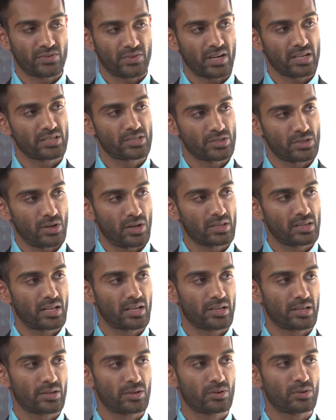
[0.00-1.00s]
where I saw
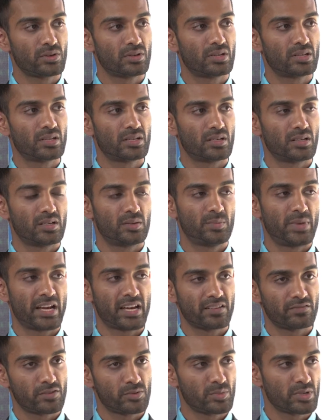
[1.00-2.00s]
that,
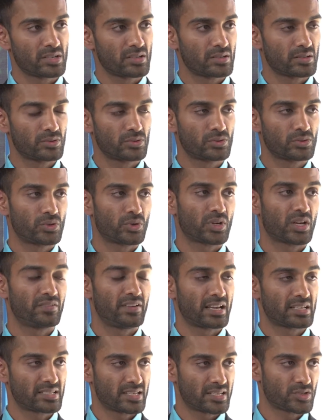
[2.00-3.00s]
many women who don't
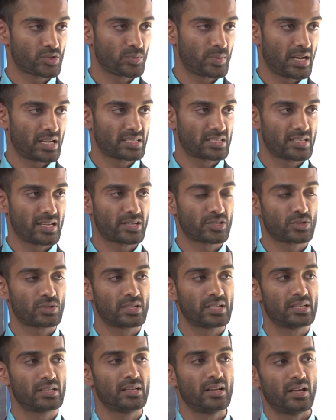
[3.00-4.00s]
have access to pads, they actually